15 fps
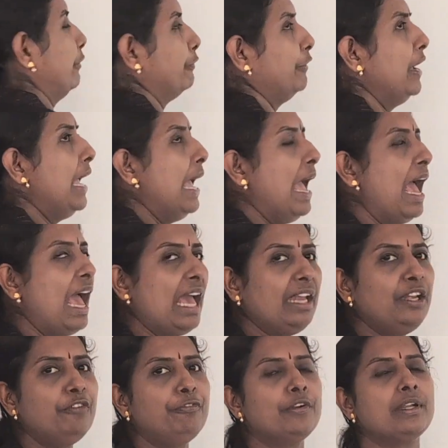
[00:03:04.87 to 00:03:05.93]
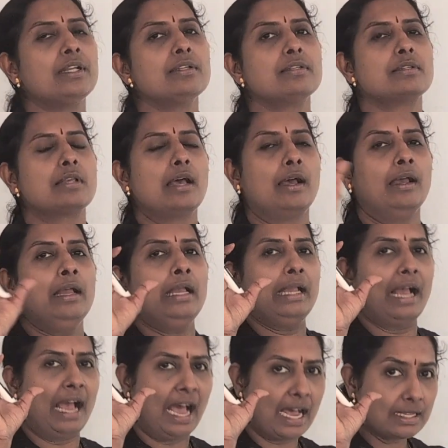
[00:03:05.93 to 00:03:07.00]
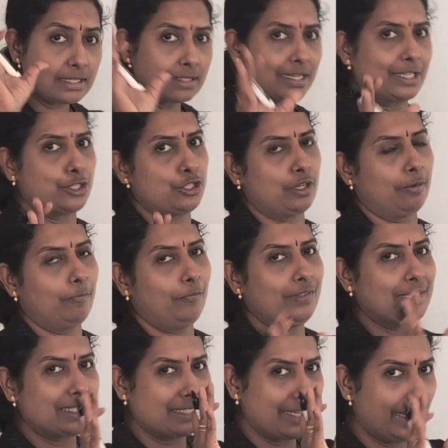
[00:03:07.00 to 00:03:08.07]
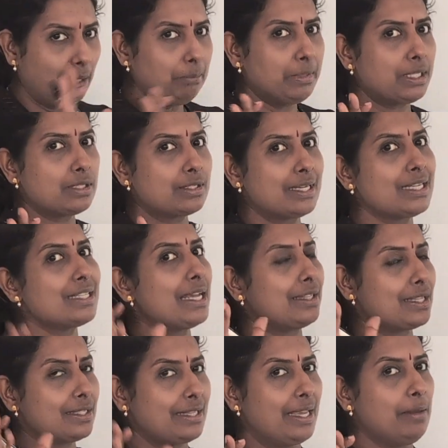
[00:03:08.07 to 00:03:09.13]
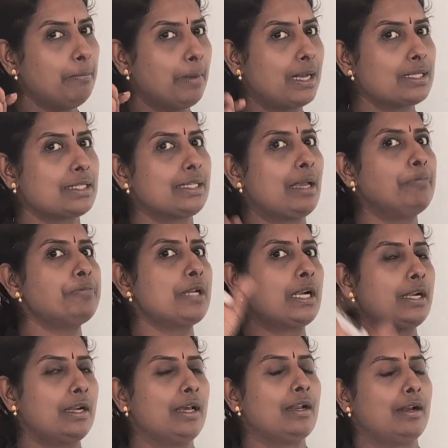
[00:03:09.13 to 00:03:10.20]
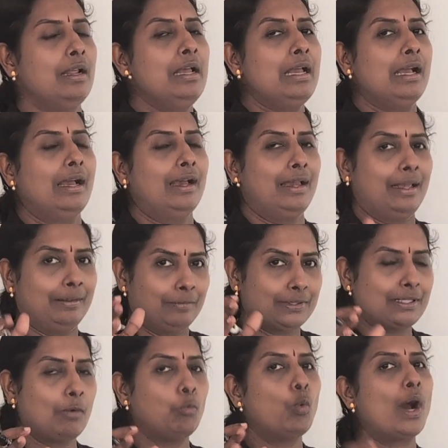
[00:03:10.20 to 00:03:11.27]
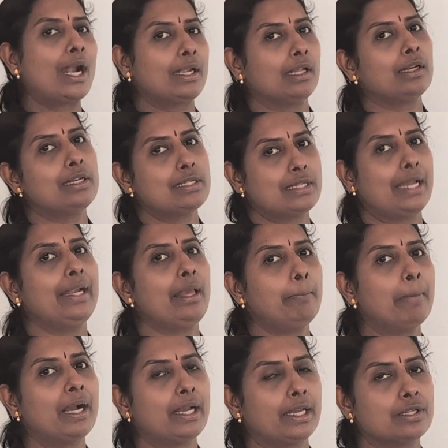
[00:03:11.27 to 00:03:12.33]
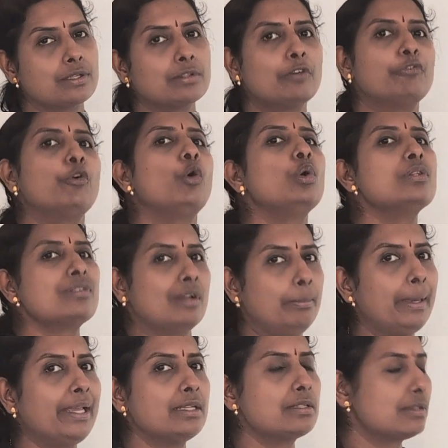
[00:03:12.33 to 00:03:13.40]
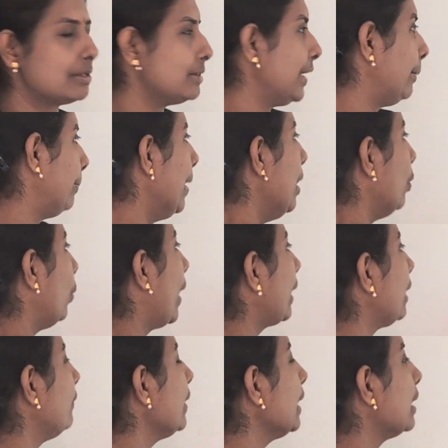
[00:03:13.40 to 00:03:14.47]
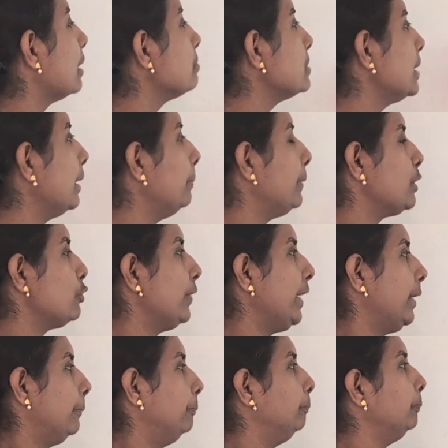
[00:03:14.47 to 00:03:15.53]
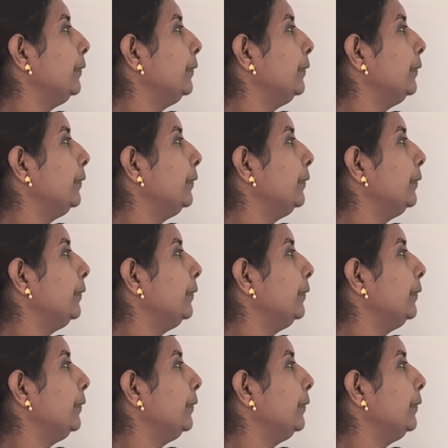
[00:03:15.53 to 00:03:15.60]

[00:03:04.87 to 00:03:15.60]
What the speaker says: F. And if it is as such, with the same distance and the same mass kept under some water inside a bucket, the force remains the same. Whatever comes in between